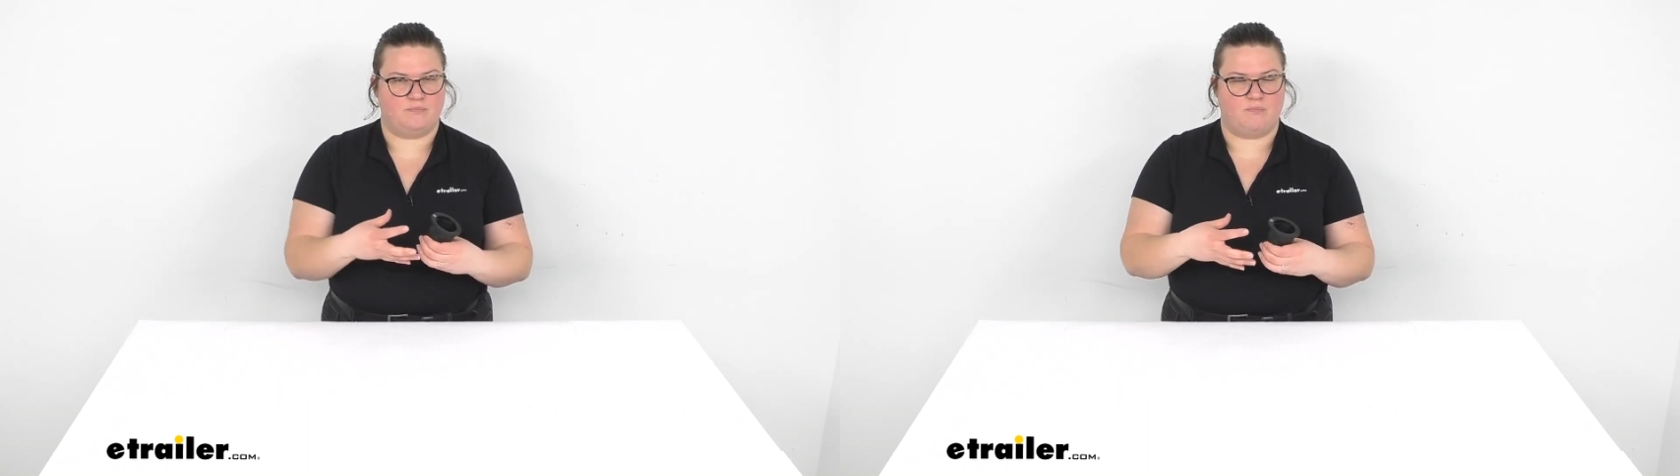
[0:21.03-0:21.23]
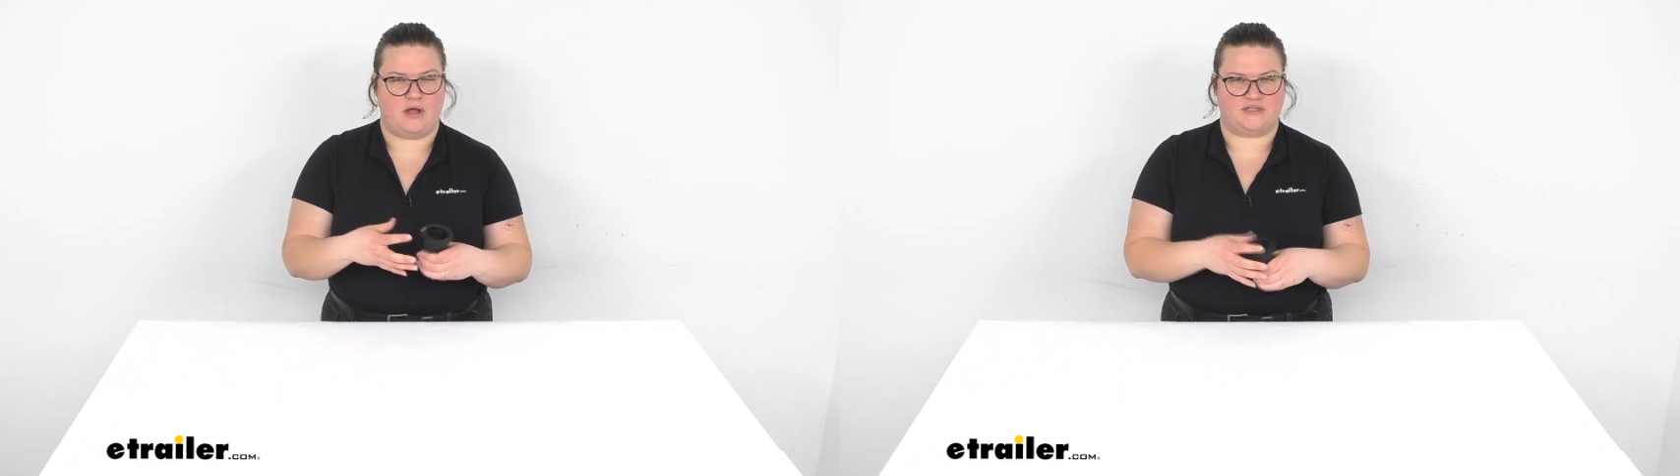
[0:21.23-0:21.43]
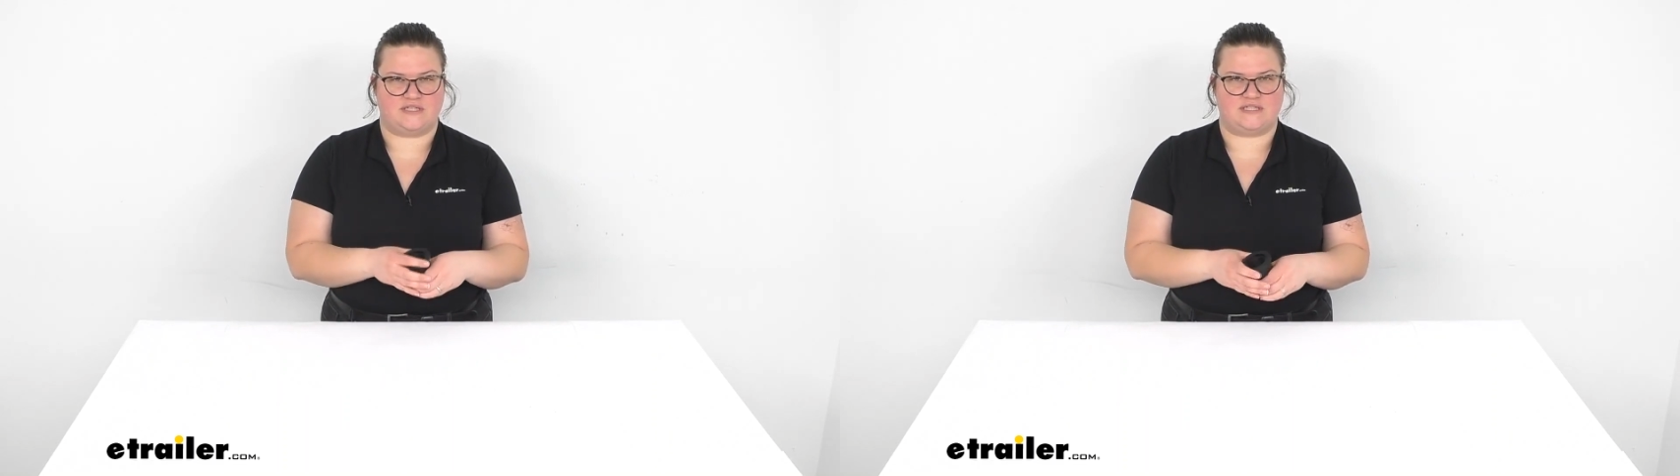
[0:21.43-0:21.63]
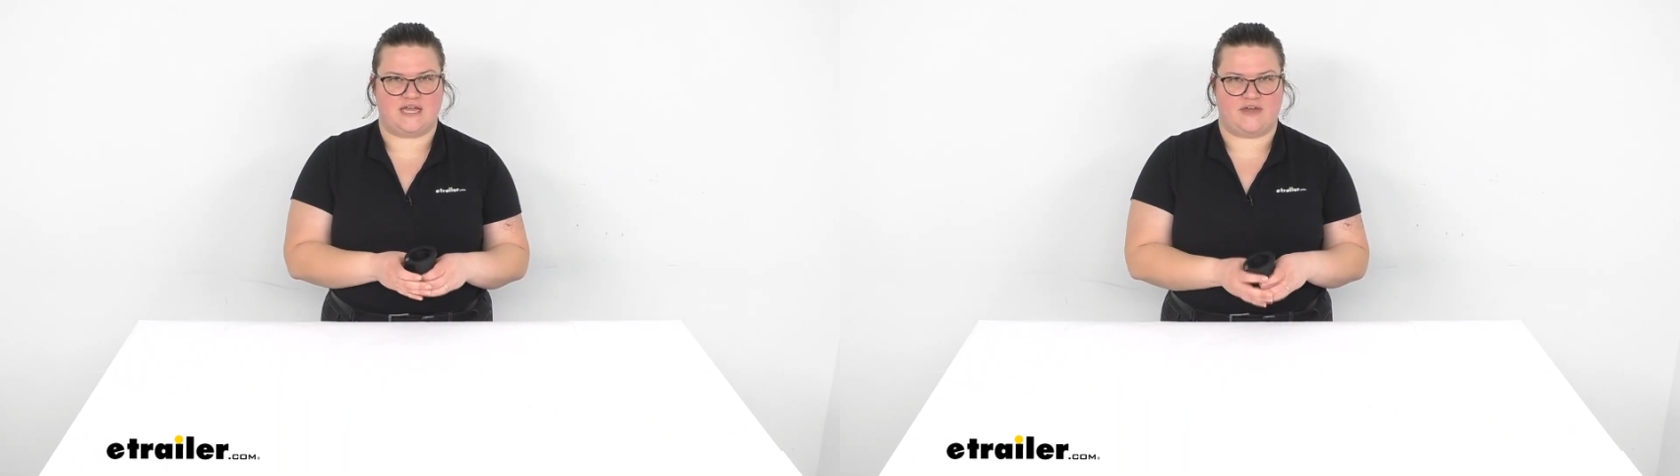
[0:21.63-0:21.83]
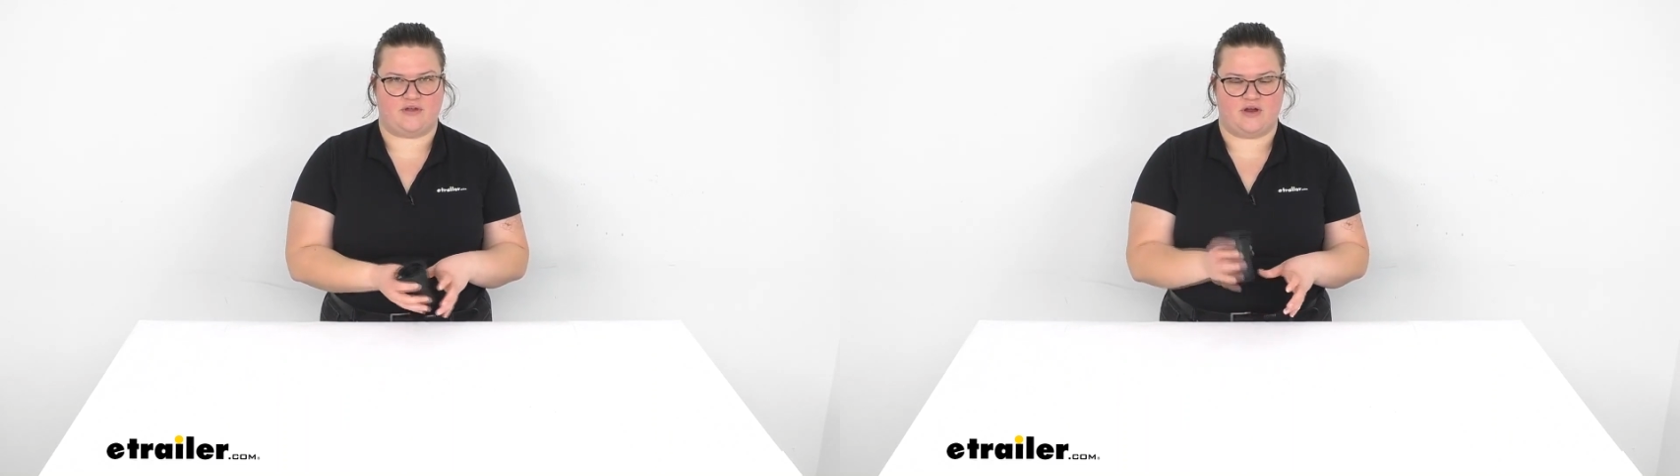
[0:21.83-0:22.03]
melded
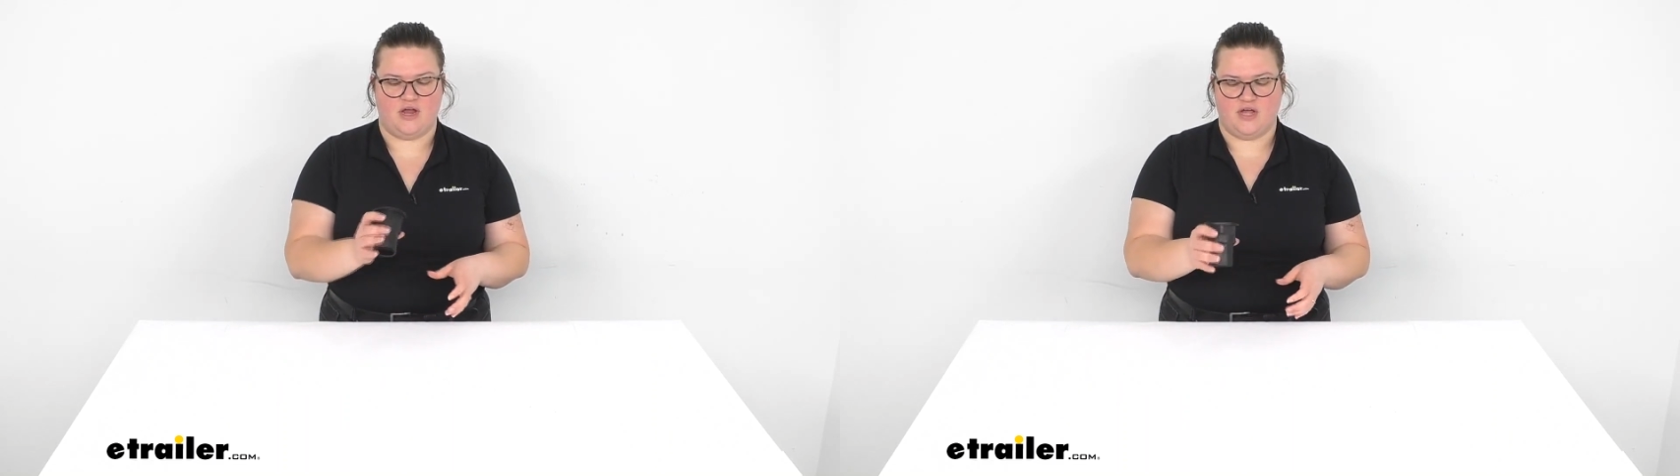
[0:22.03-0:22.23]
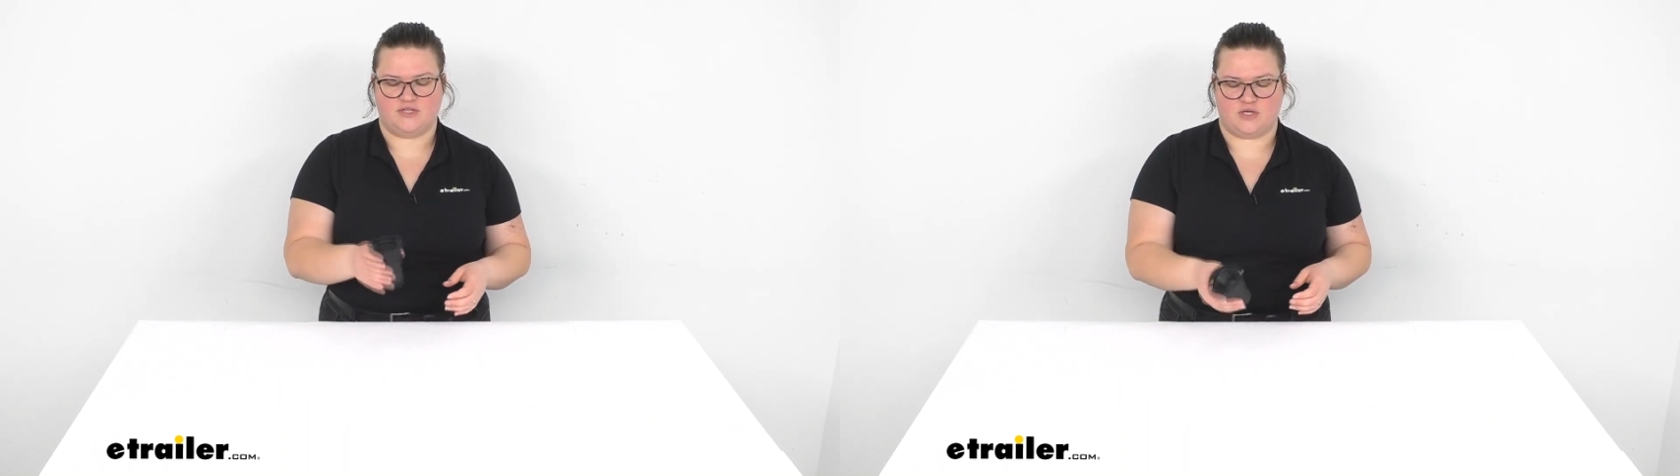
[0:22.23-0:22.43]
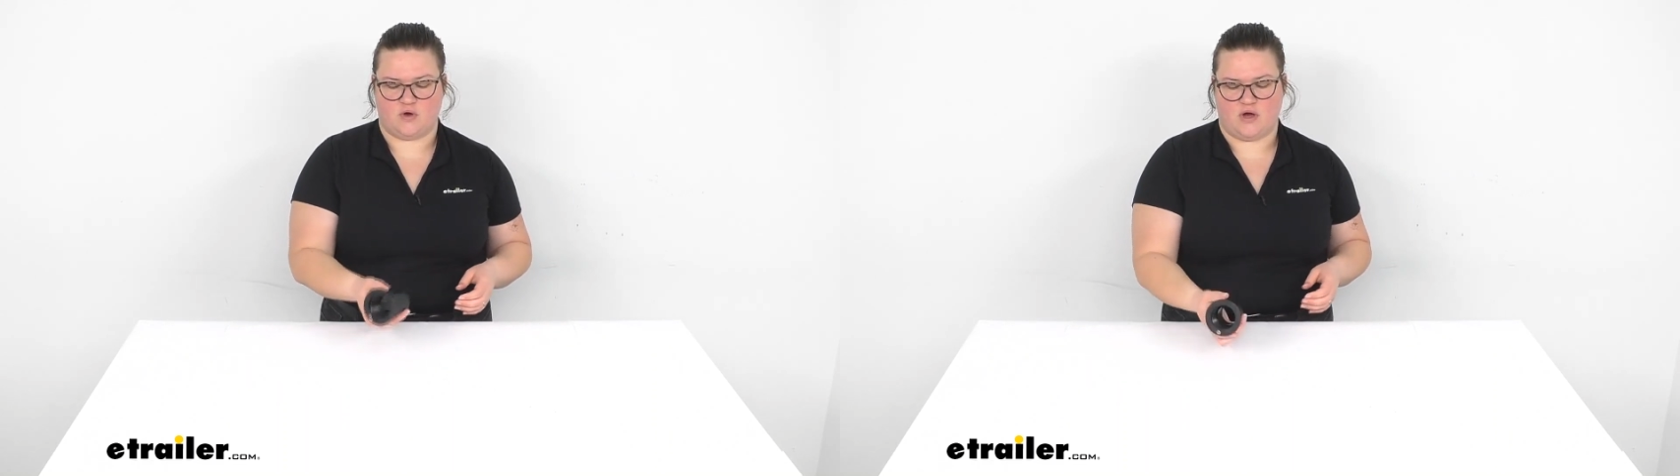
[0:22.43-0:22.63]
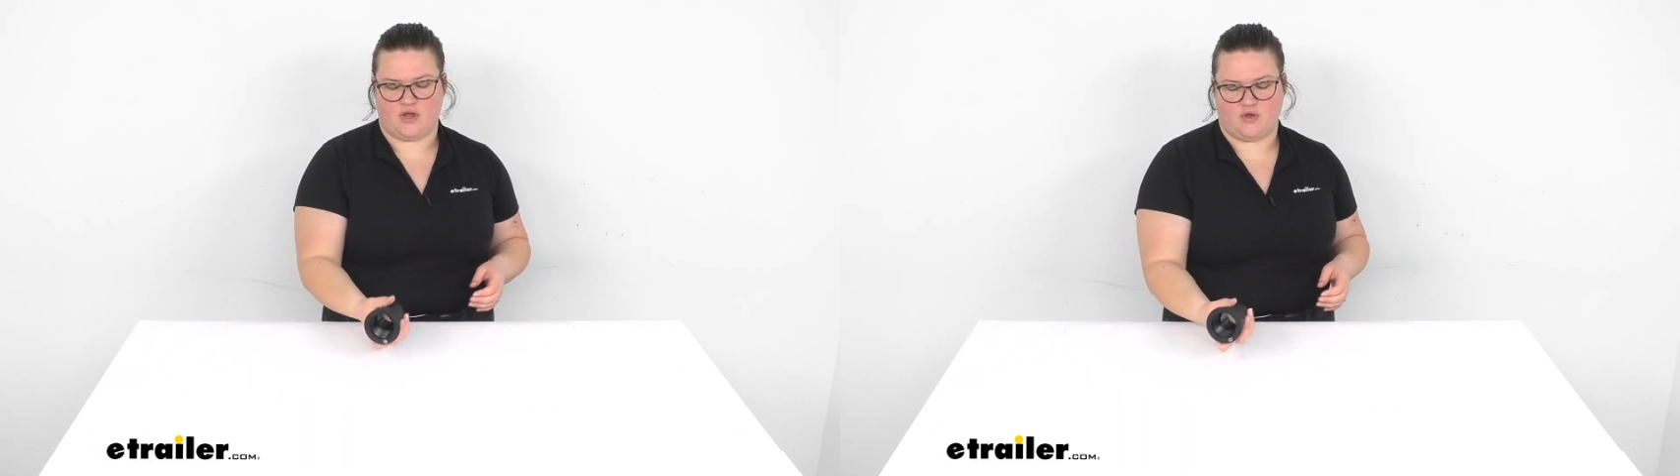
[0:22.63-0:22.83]
together so uh,